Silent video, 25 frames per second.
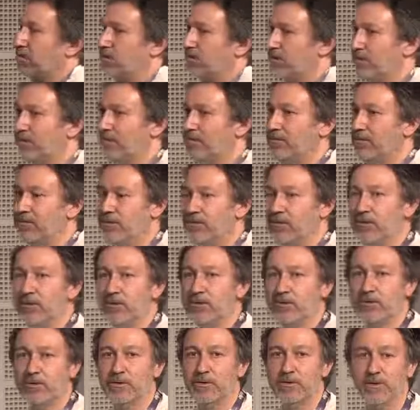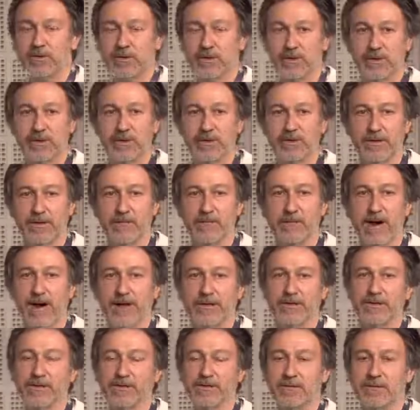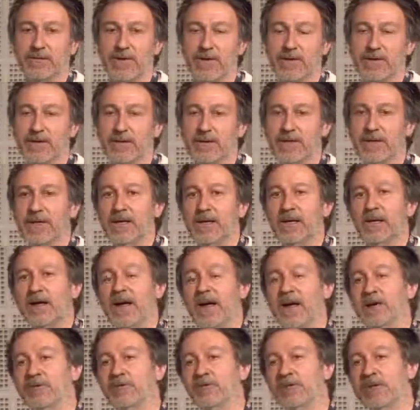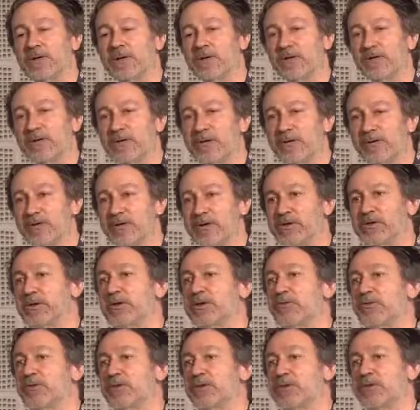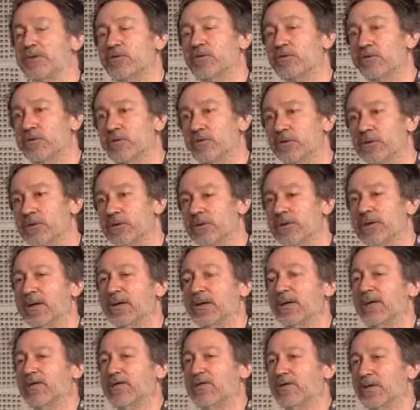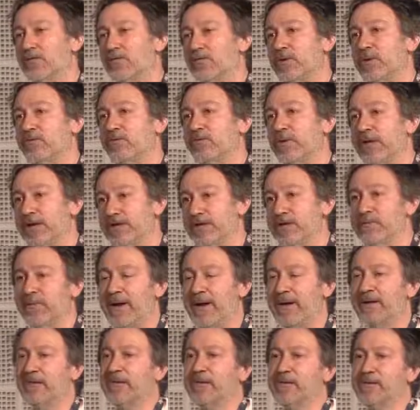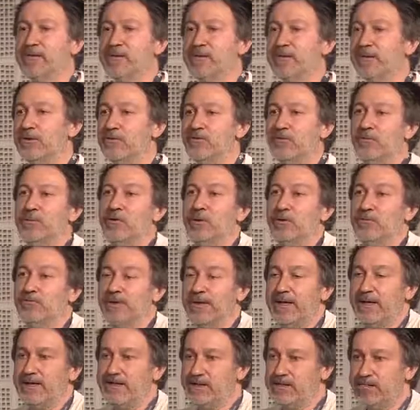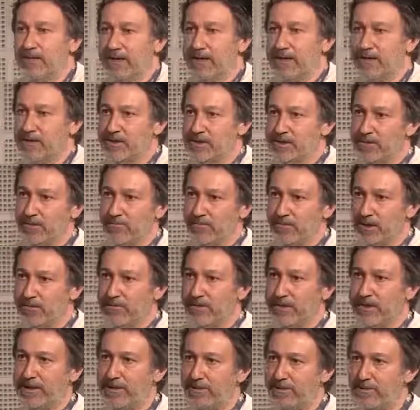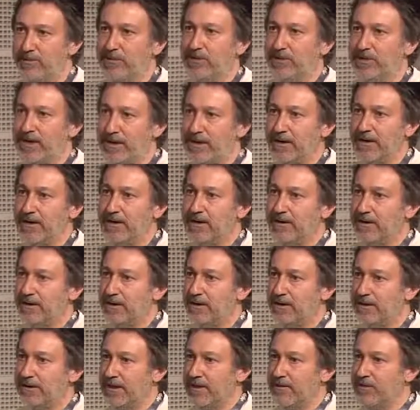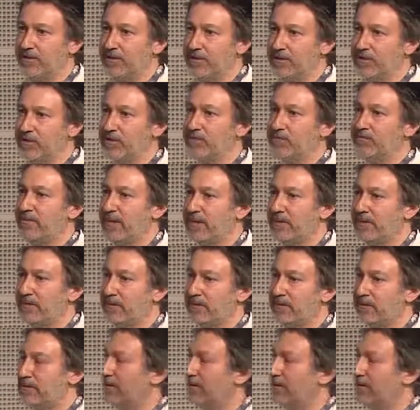to cure the mice. And actually, the result was too good for what we expected. So it could not be explained simply by a good targeting. And then we suspected